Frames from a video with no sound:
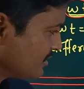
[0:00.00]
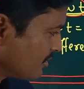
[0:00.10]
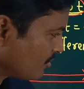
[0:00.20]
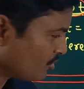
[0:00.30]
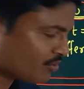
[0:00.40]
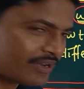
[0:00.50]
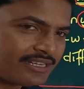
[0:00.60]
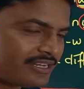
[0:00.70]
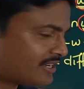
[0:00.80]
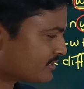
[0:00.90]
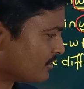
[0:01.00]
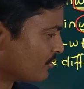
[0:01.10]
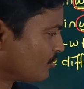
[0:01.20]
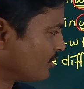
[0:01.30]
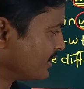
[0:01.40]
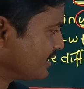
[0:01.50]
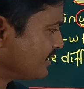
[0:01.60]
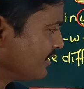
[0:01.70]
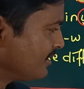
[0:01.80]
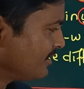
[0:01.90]
is the clockwise direction.
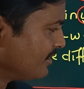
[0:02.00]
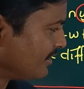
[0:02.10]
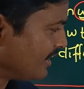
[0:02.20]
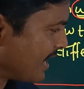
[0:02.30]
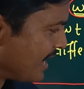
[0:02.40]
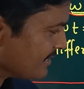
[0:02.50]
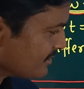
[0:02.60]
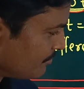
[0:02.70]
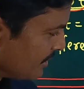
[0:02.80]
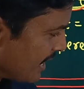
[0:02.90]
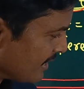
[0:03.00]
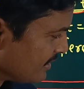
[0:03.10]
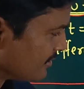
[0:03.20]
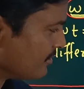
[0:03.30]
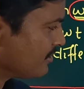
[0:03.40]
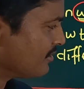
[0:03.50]
Current lags behind